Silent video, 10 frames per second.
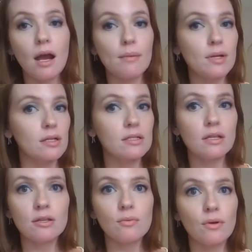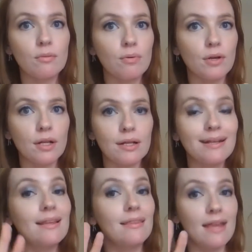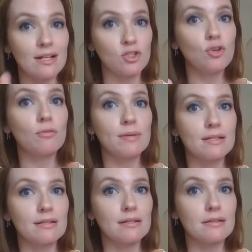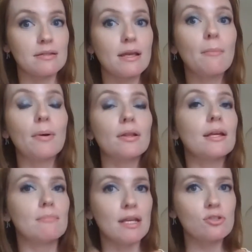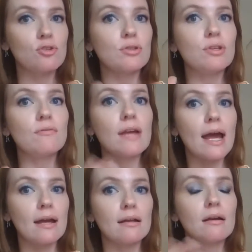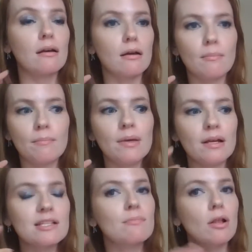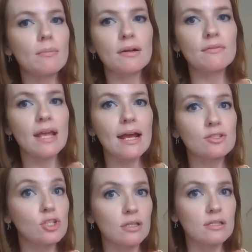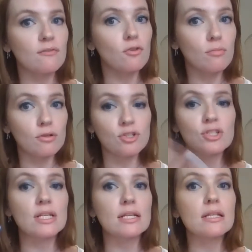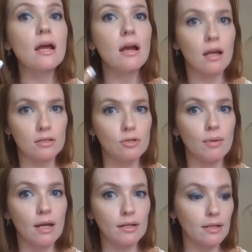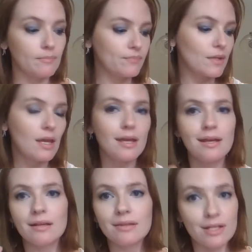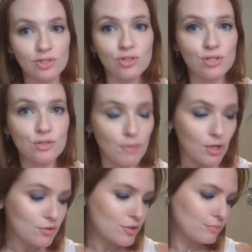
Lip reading: I'm not going to tell you where to put it. That's your business. But like, make sure that you've got a small amount of cash, at least for emergencies, on your body. That's just smart.